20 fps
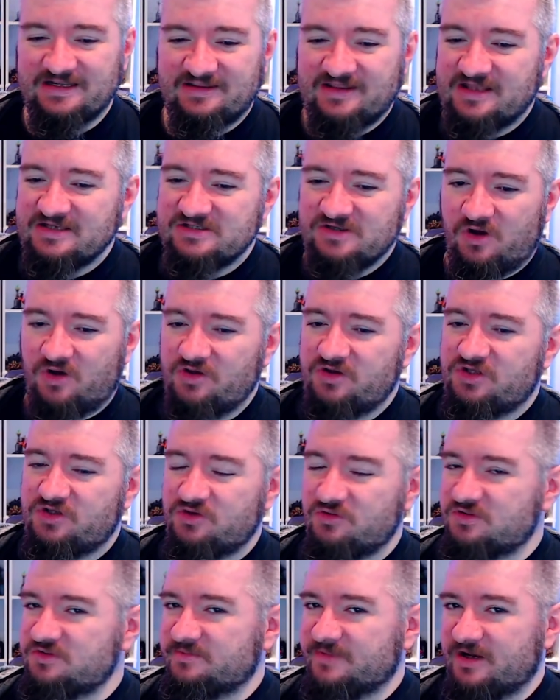There's not a
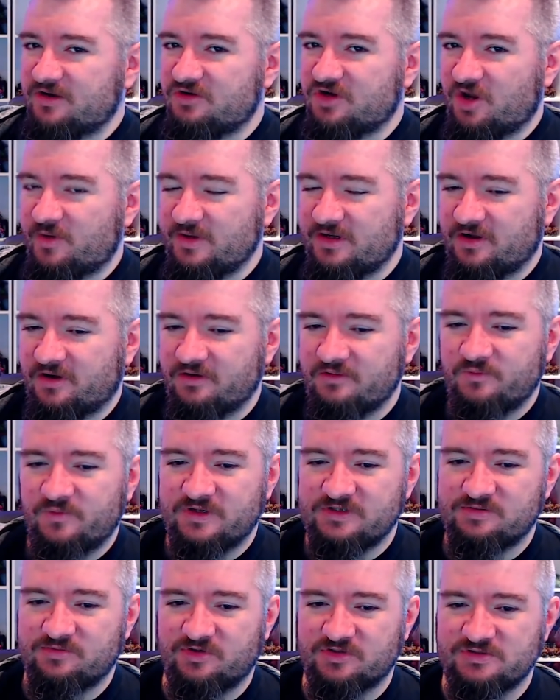huge amount going on,
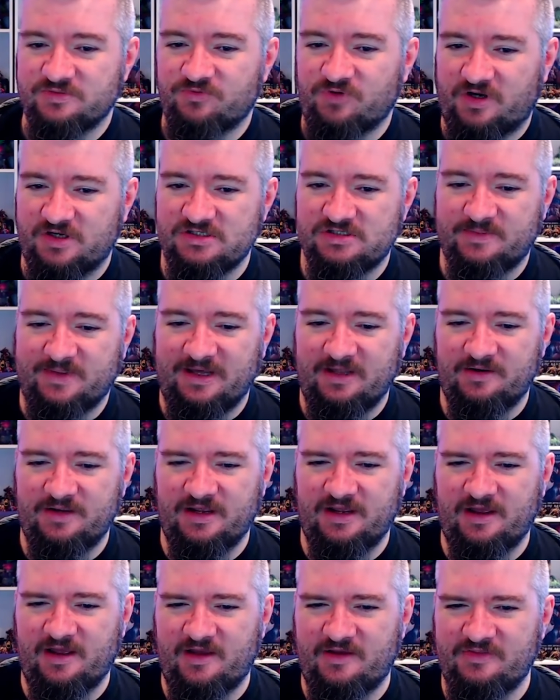which I'm not surprised about.
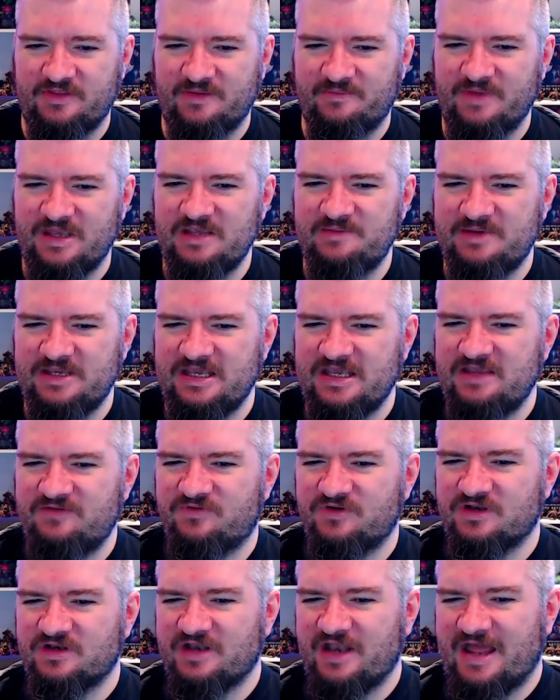Uh, there may be
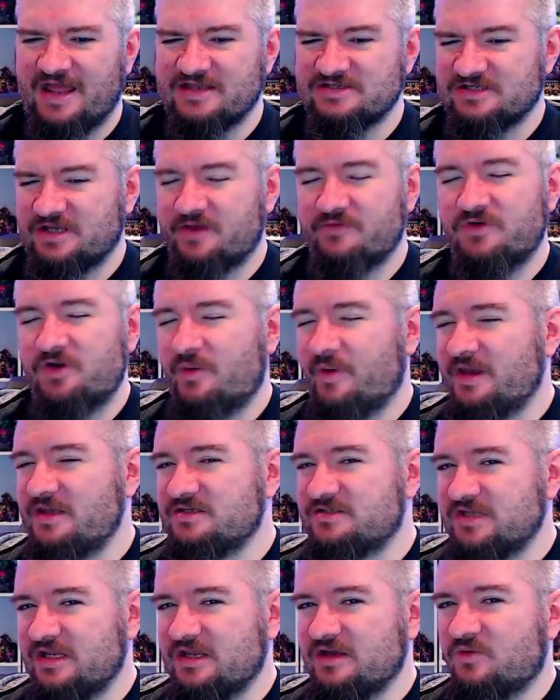even less. I have no
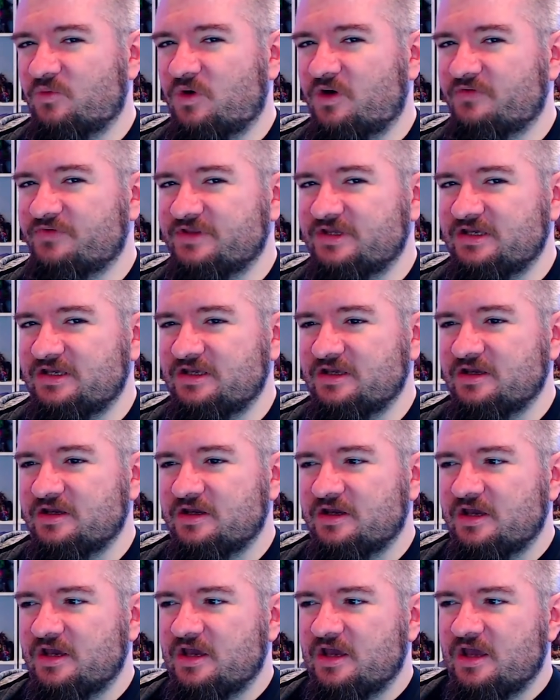idea what the
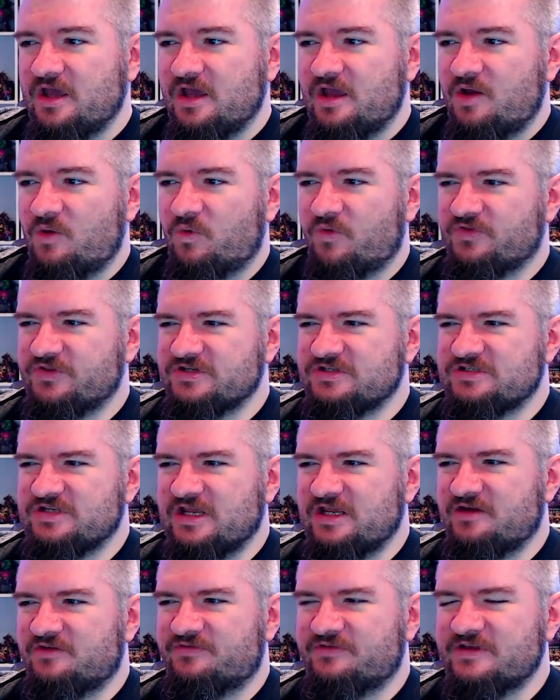what the
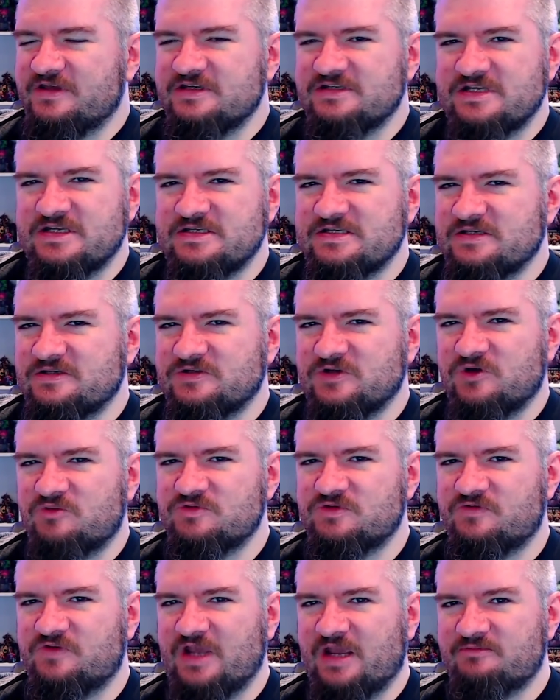state of things is in
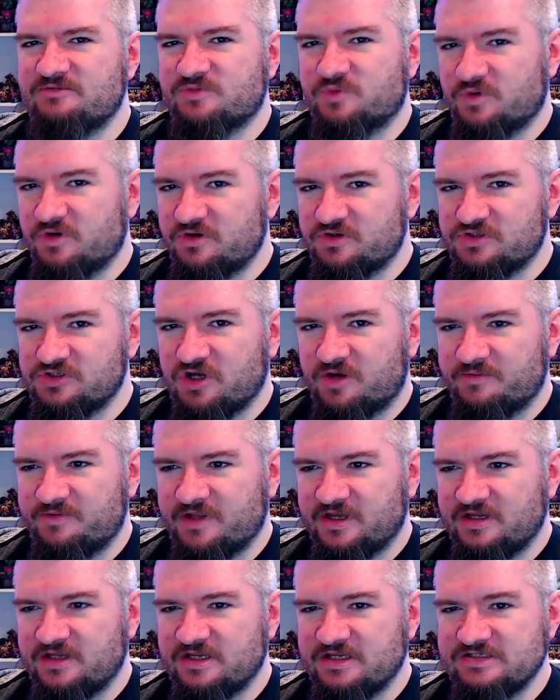terms of Games Workshop.
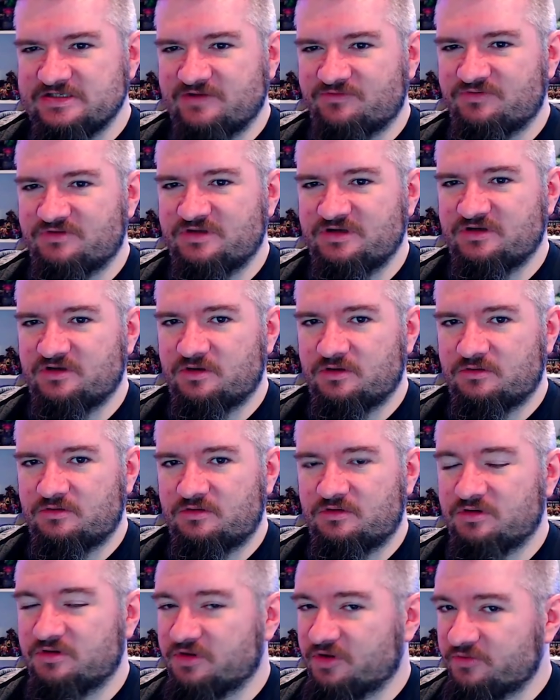Like, is everything going to
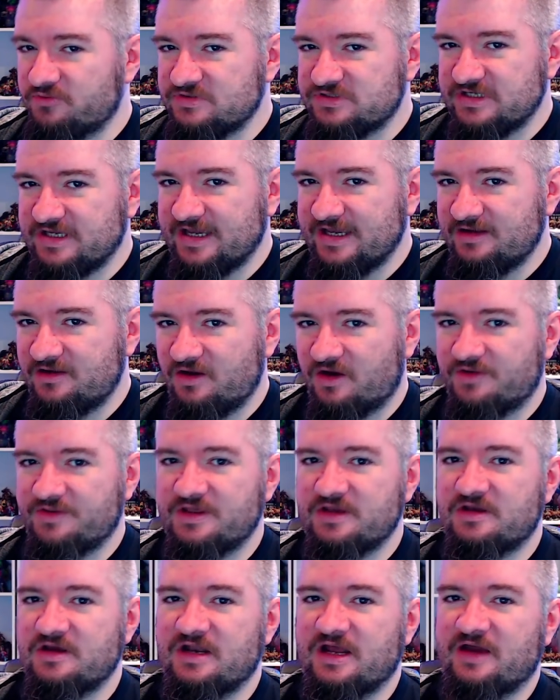close again? Are
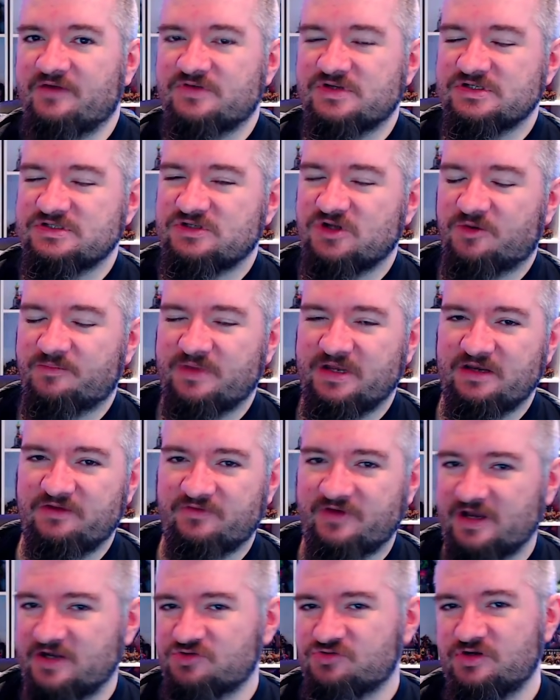they going to have to stop
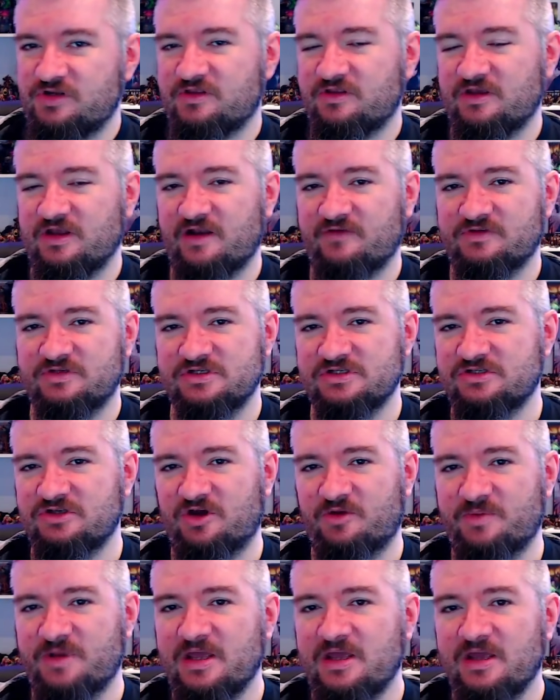manufacturing? Are they going to have to stop